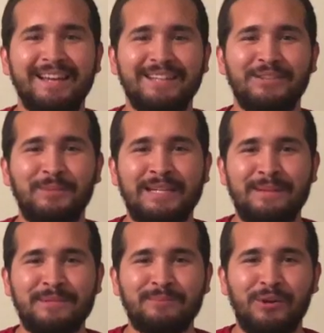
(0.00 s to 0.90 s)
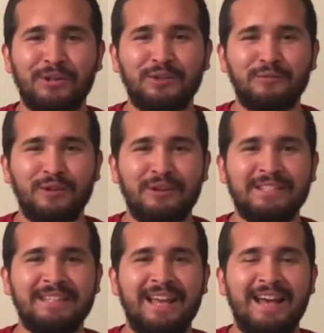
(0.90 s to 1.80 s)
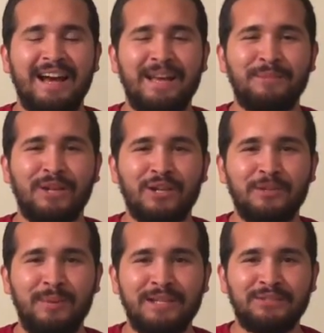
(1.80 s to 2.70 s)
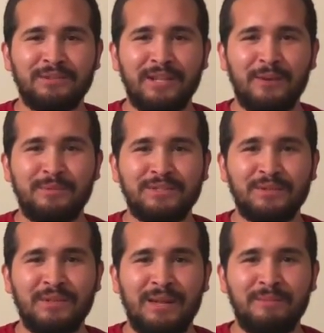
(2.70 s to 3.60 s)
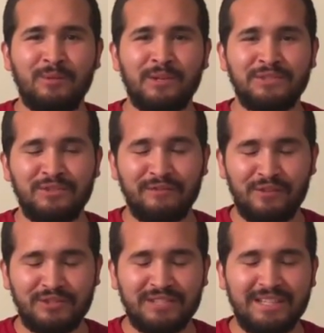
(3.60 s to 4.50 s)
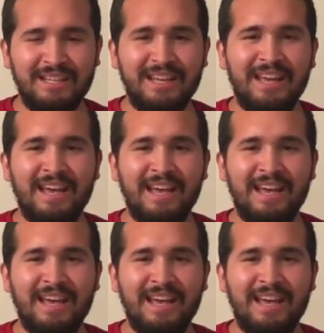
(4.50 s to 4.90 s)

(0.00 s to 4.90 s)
Hello, my name is Marco Flores. I am an occupational therapy student at Midwestern University,